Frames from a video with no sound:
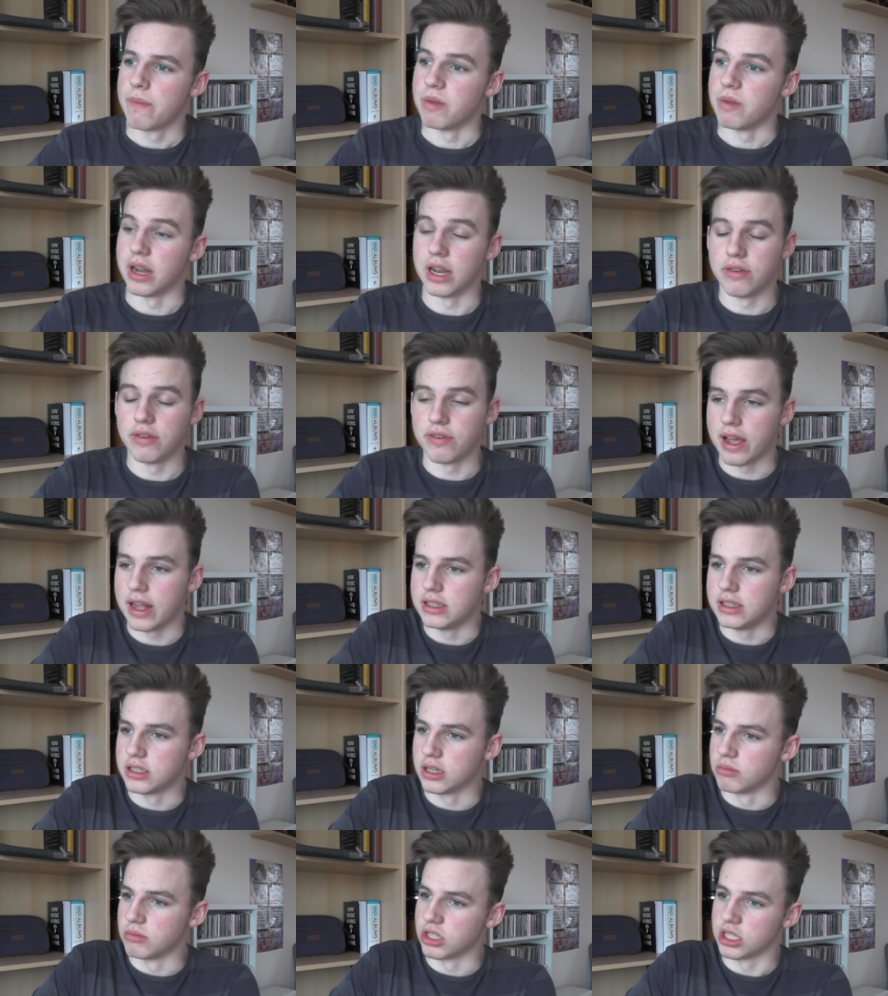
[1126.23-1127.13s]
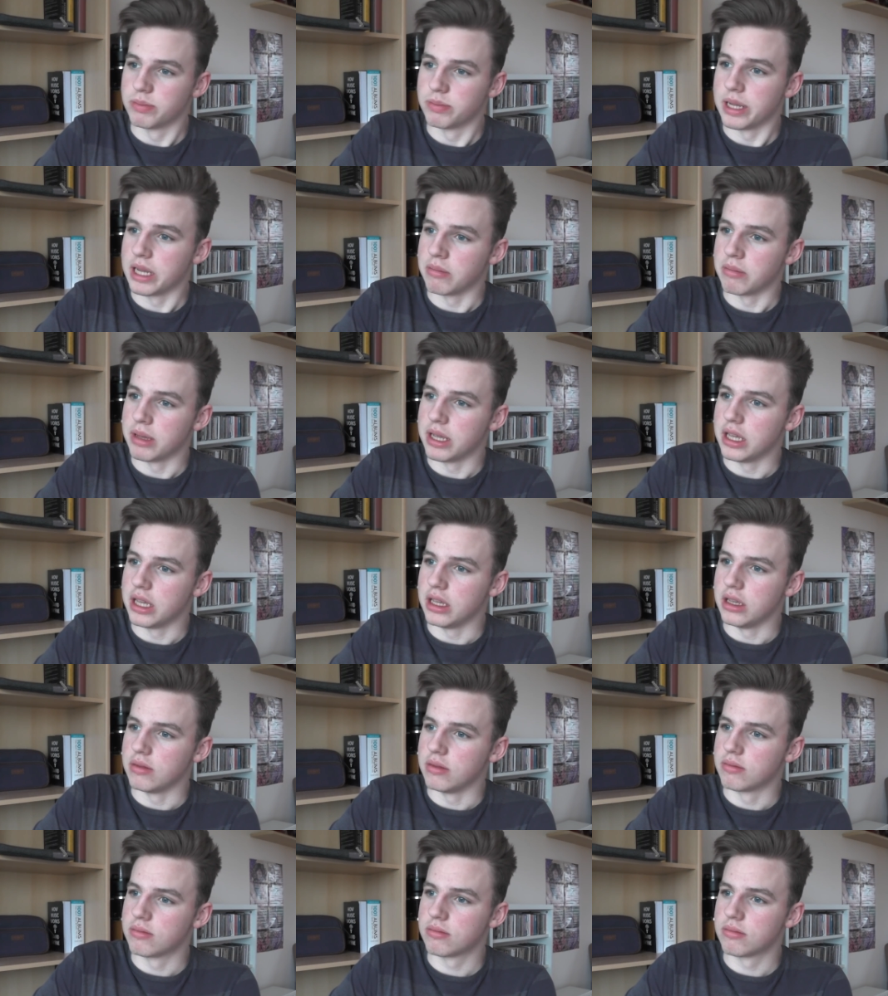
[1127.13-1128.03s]
And if it ends up just being
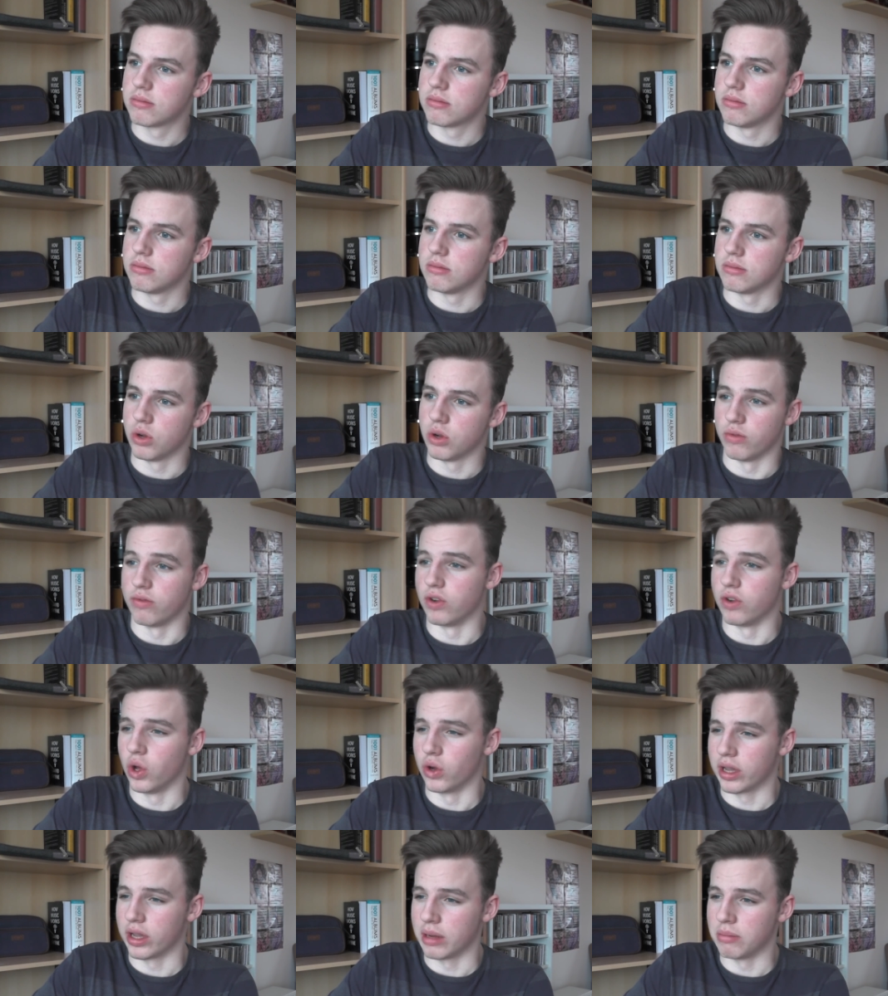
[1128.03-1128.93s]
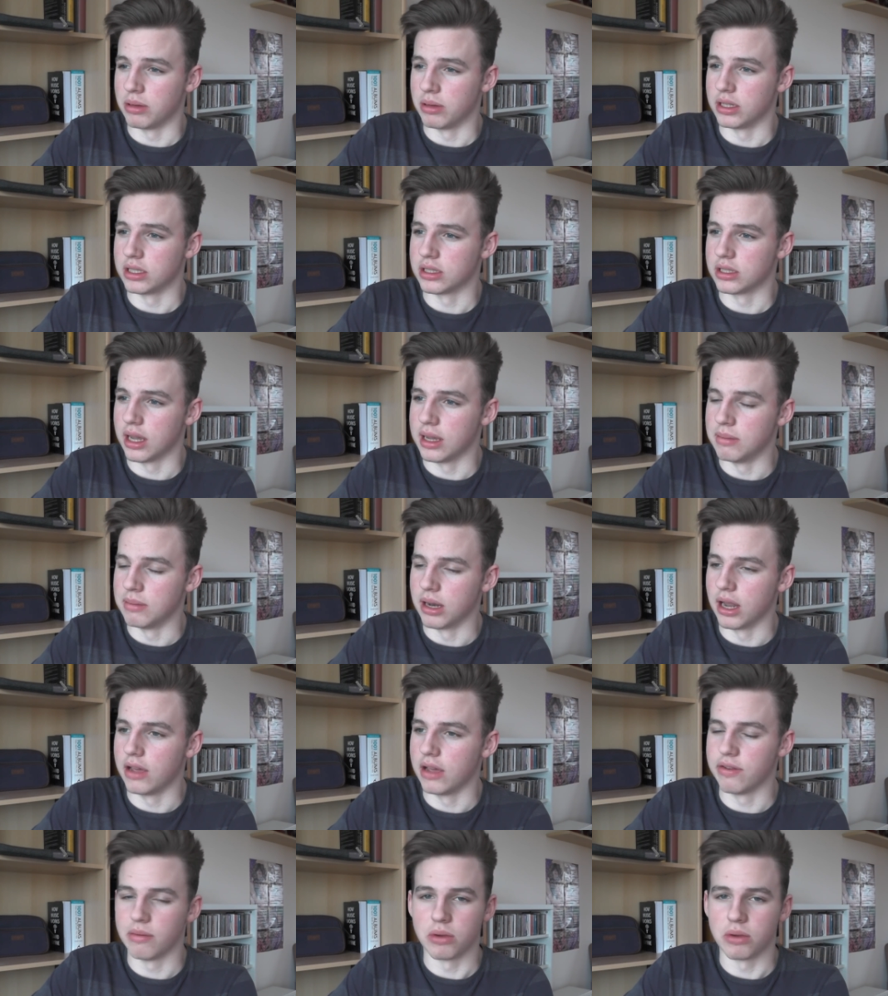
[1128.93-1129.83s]
me, not vlogging per se, but
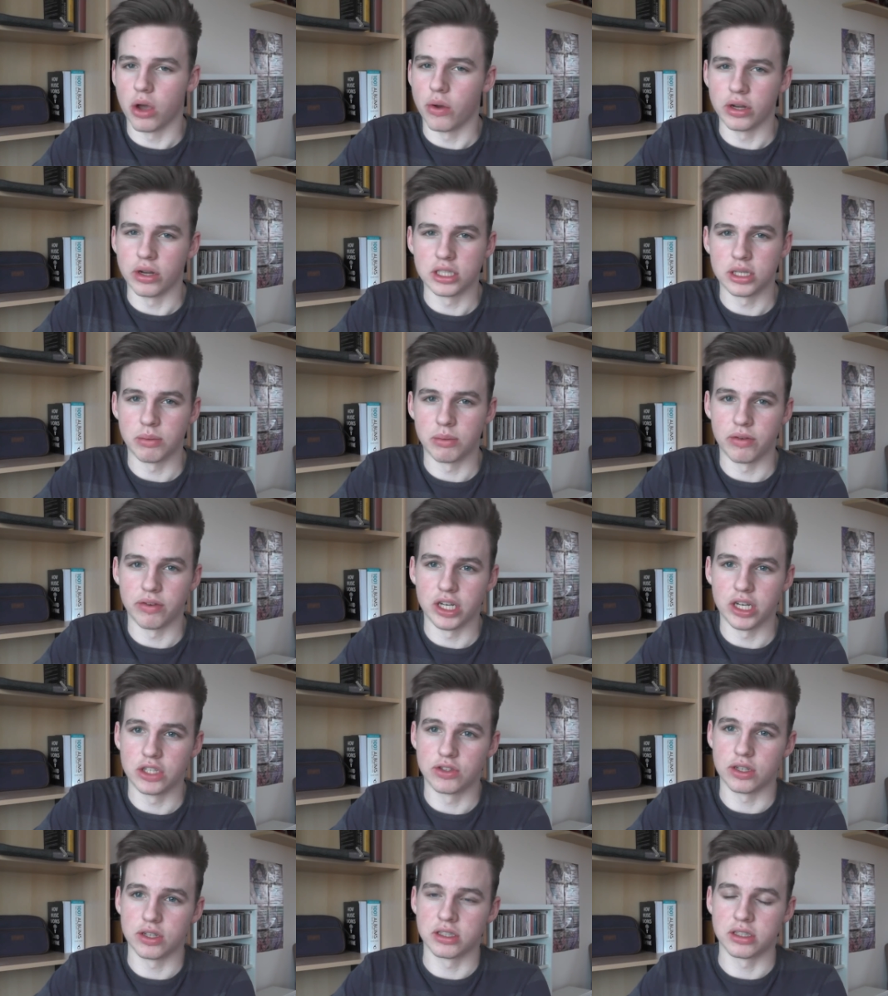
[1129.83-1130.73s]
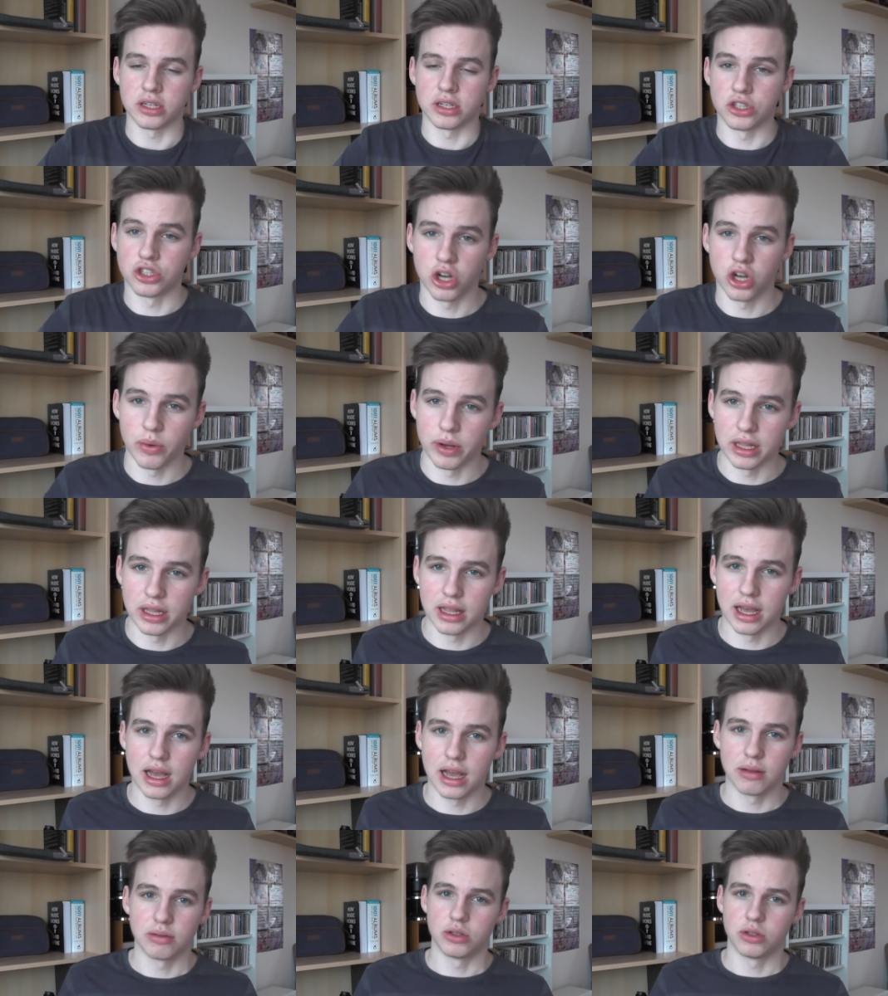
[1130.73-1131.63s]
like if I'm going somewhere interesting, showing
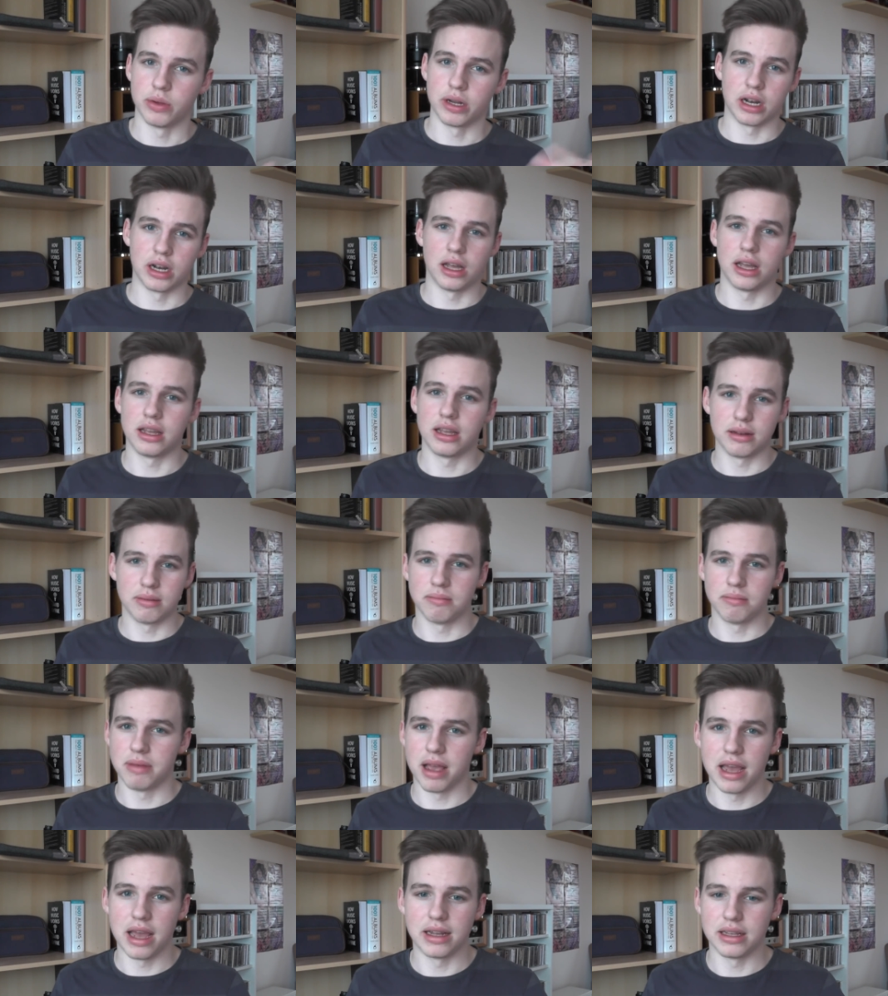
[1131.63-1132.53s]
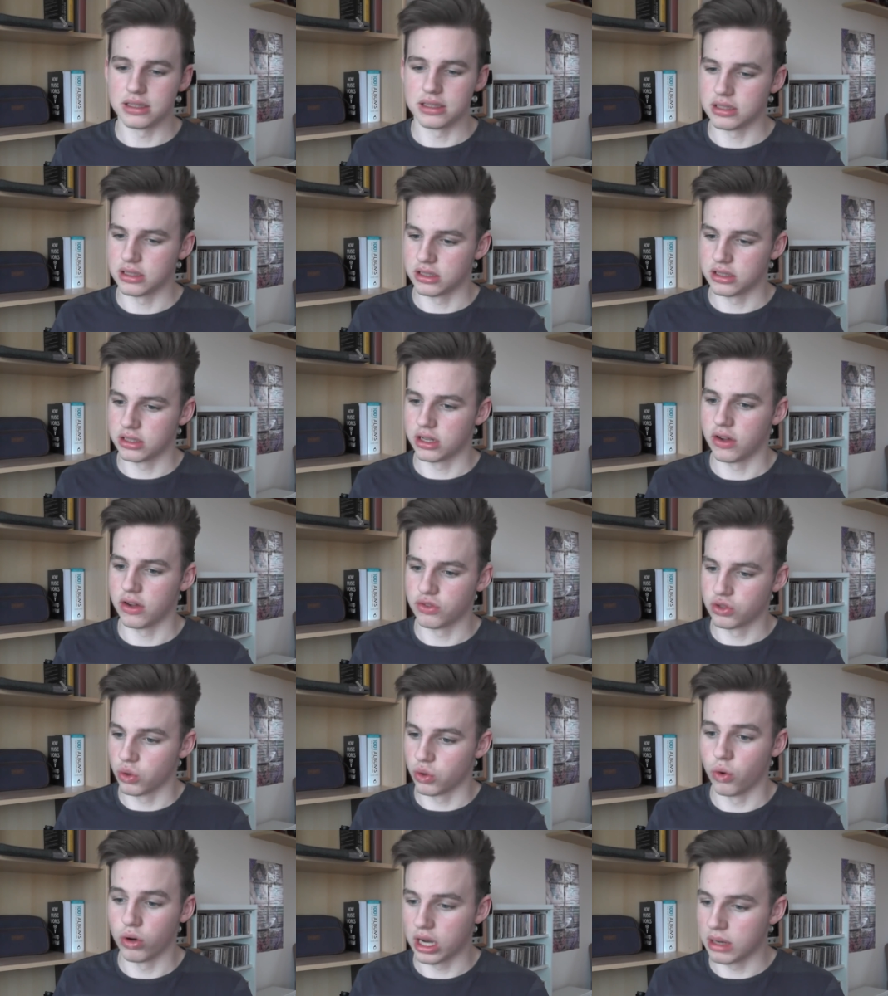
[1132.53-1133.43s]
that, doing like edits and stuff,
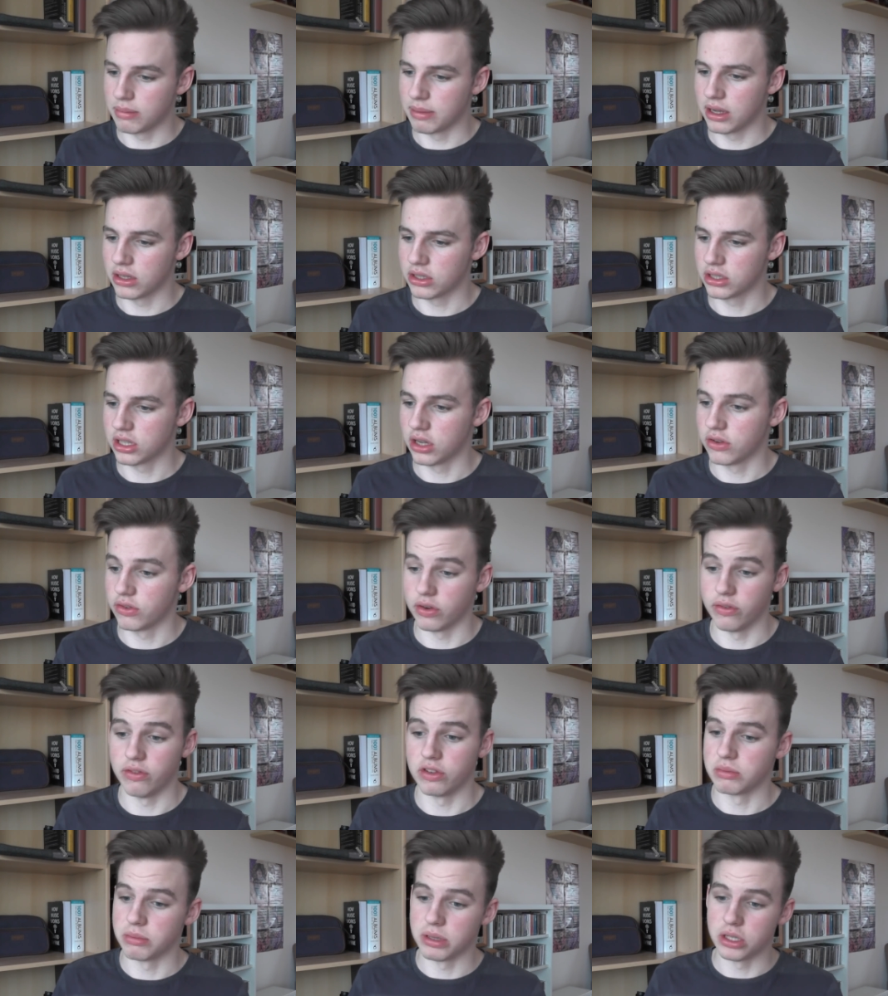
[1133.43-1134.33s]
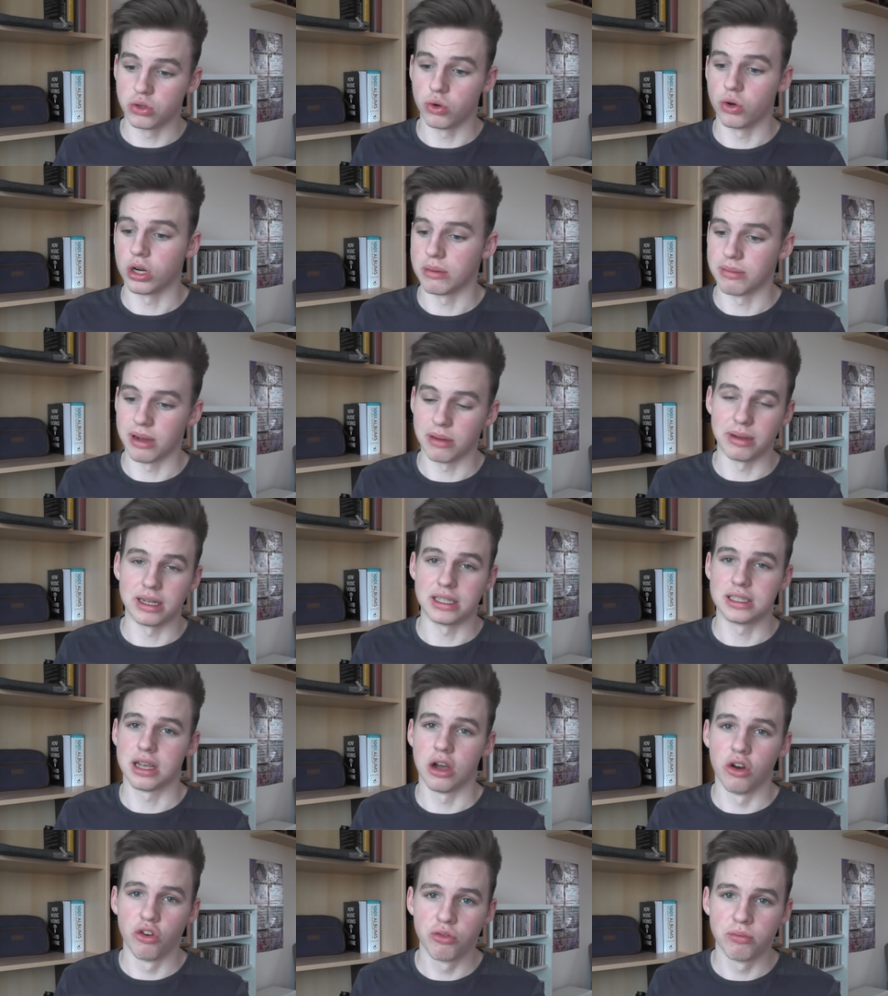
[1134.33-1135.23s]
talking about stuff, if it's me talking about
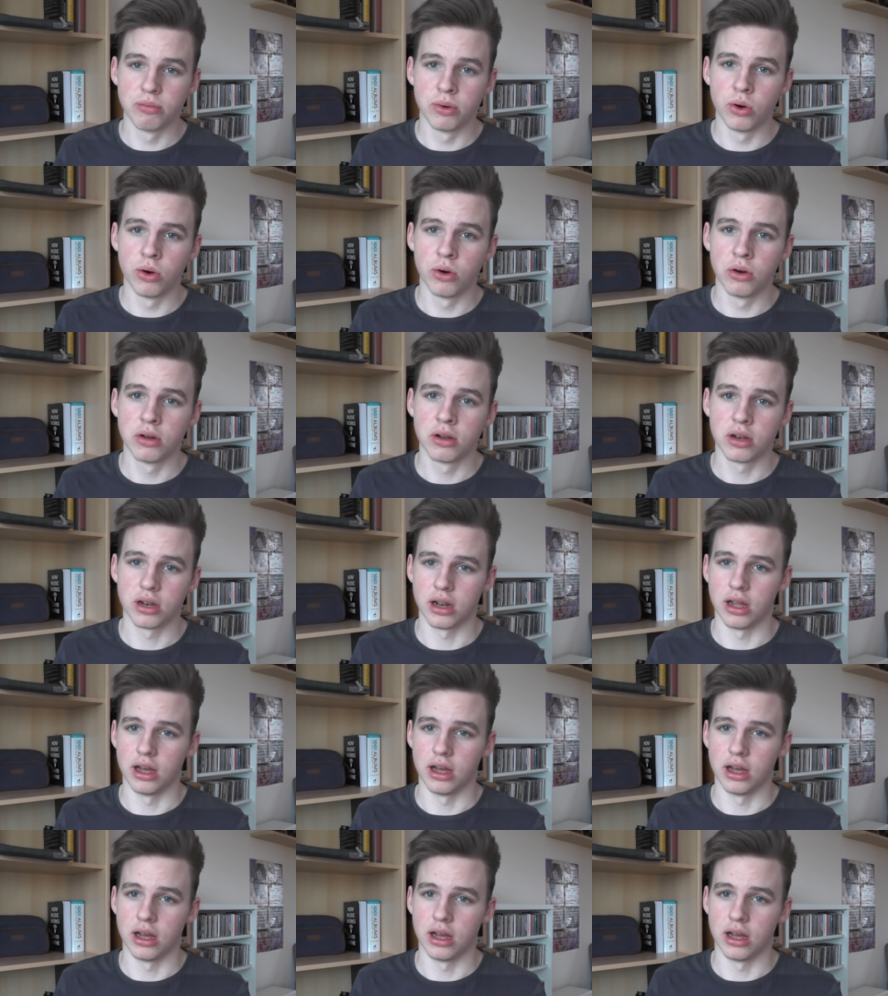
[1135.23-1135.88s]
myself more,